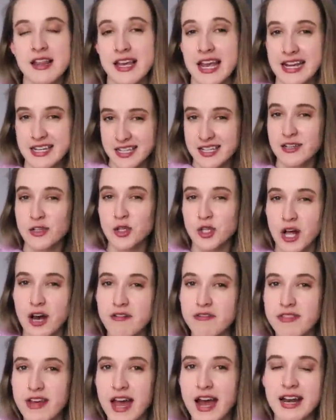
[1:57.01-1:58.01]
Like, I didn't
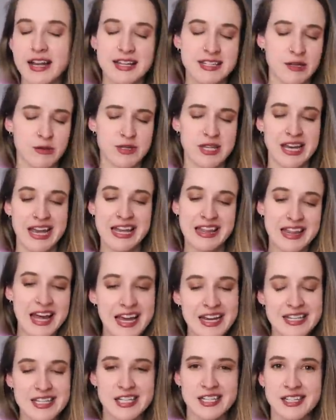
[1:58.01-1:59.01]
love that because I was like, I'd
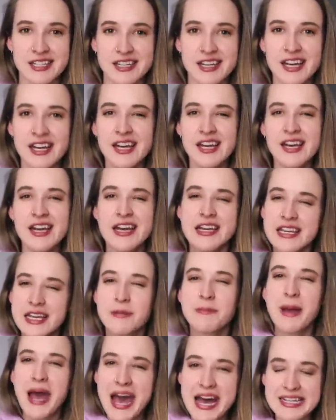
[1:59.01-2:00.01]
like to
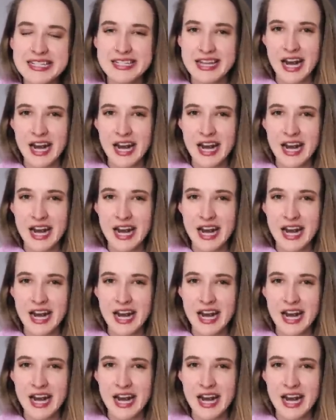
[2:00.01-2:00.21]
get past